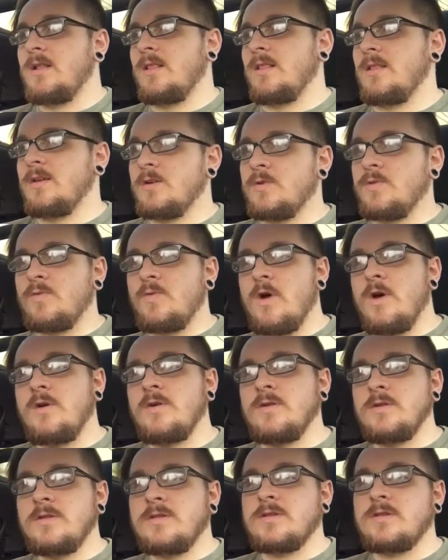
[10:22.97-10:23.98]
little
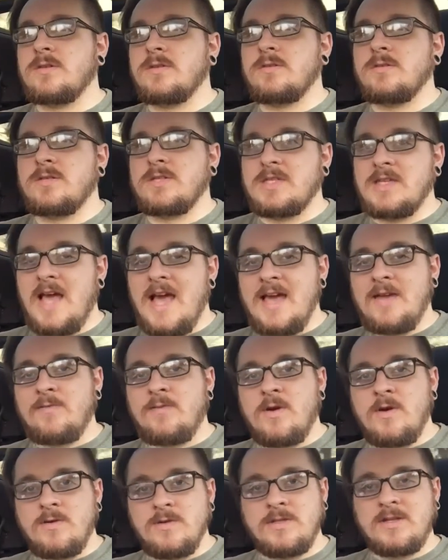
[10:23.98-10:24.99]
roads, side
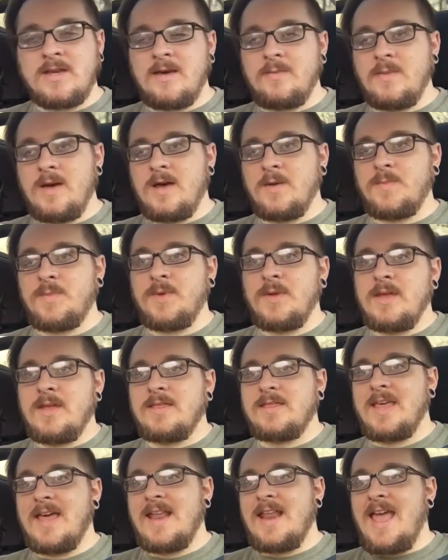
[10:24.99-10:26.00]
roads come up
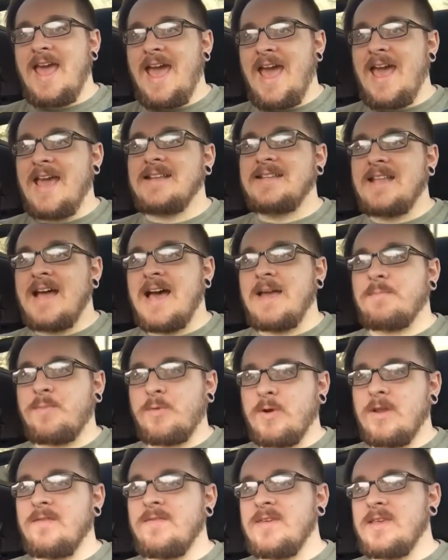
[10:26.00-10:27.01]
that had not
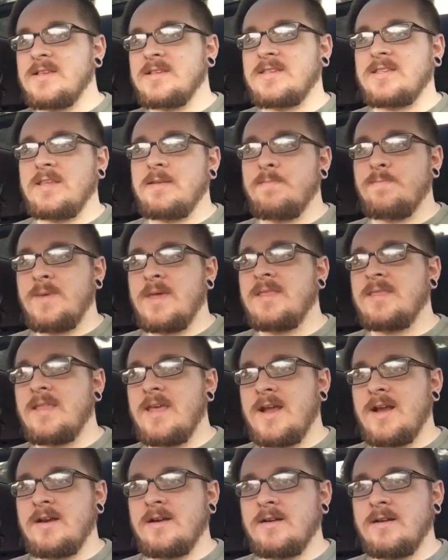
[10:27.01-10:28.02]
previously been
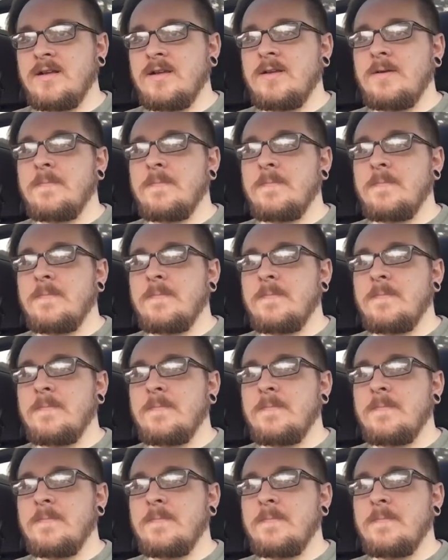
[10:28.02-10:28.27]
there,